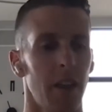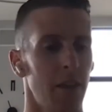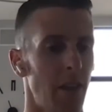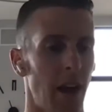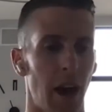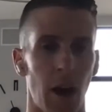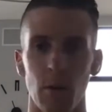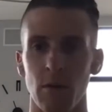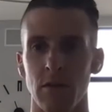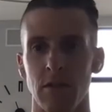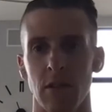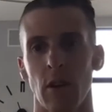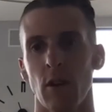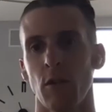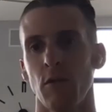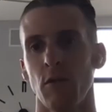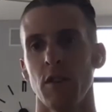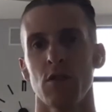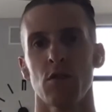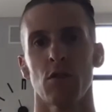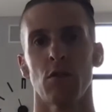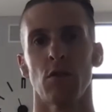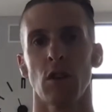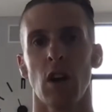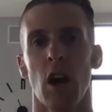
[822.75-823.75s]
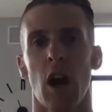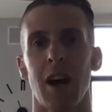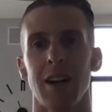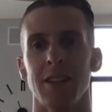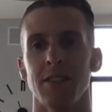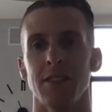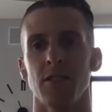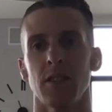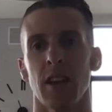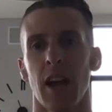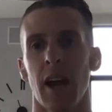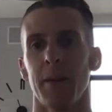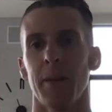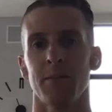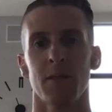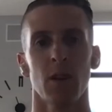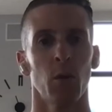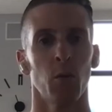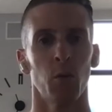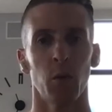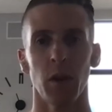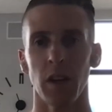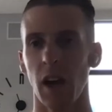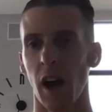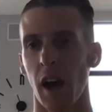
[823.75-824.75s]
That was our original concept.
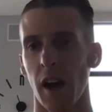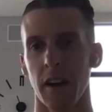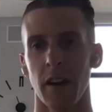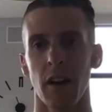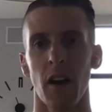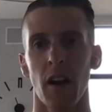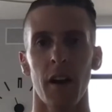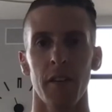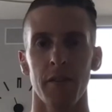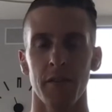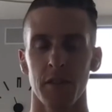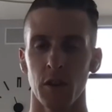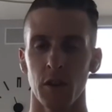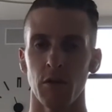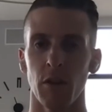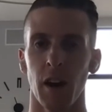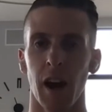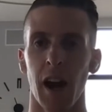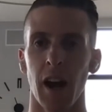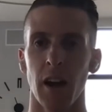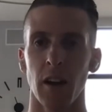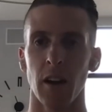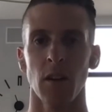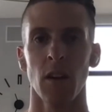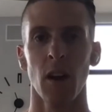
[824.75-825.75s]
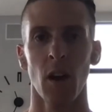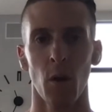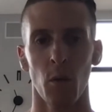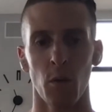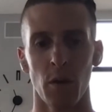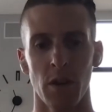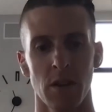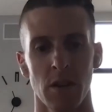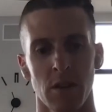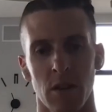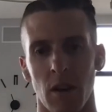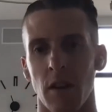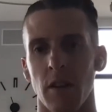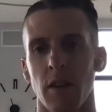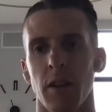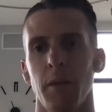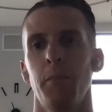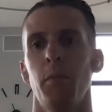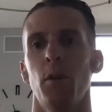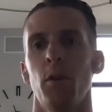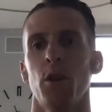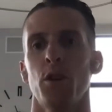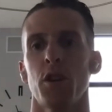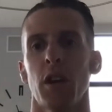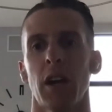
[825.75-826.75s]
We got it off the ground. We
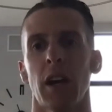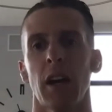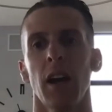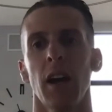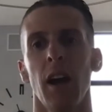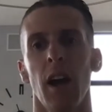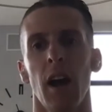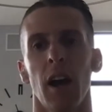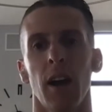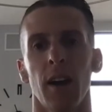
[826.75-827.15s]
started pushing.